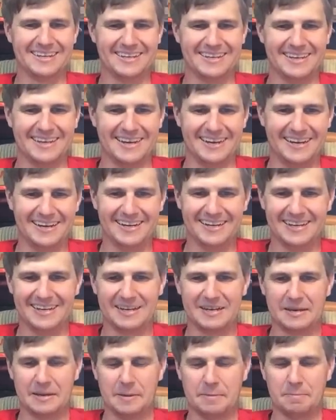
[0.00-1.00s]
Yeah,
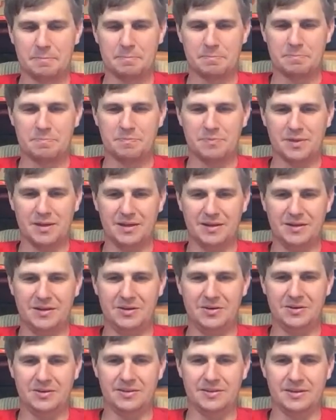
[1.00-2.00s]
I
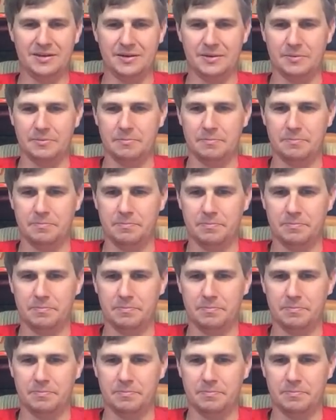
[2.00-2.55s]
hear you there.